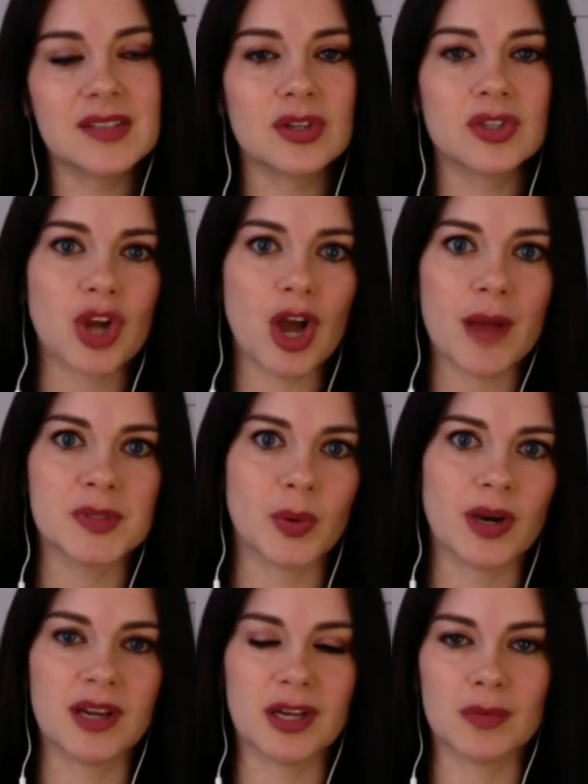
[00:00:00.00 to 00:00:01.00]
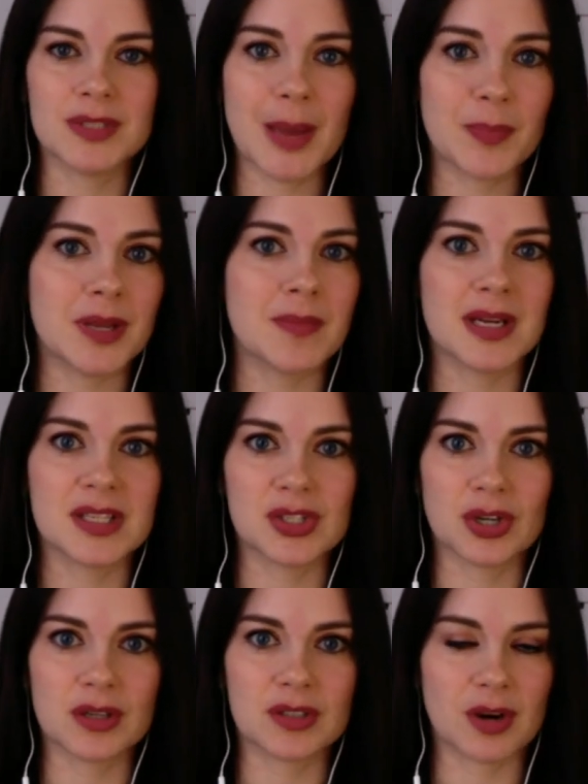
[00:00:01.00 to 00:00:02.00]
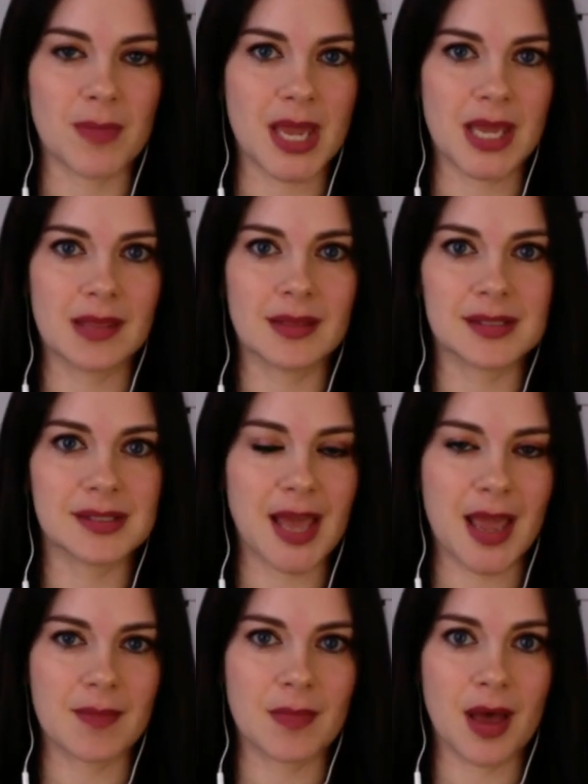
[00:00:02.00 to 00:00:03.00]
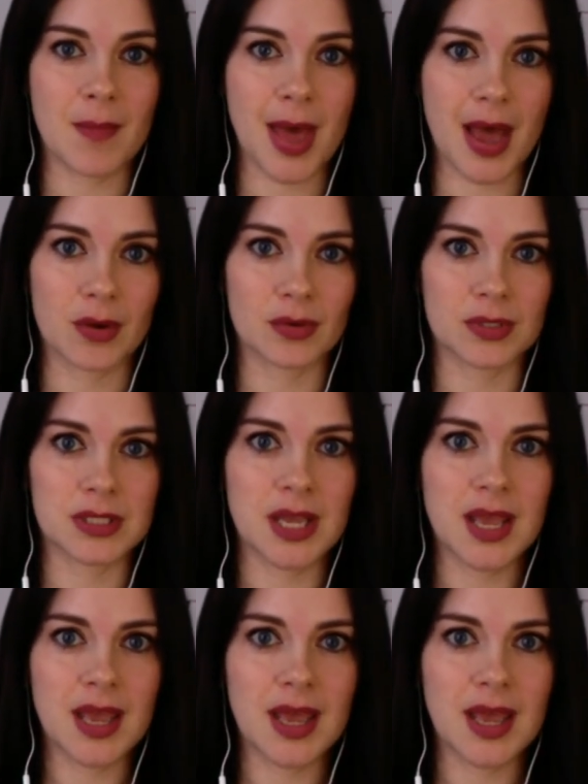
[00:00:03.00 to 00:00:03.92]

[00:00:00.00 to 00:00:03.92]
these are jobs where, deputy ministers are making the same amount.